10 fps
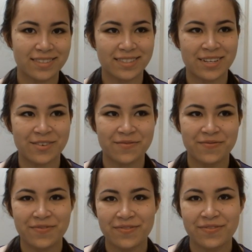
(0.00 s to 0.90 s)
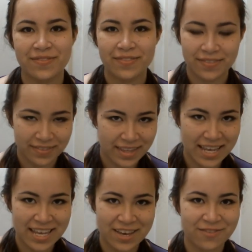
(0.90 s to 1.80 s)
So,
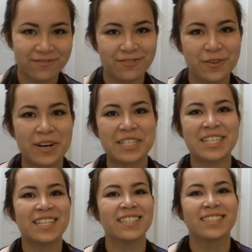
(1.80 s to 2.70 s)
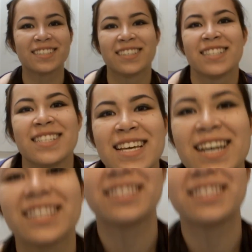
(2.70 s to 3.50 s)
thank you for watching. See ya!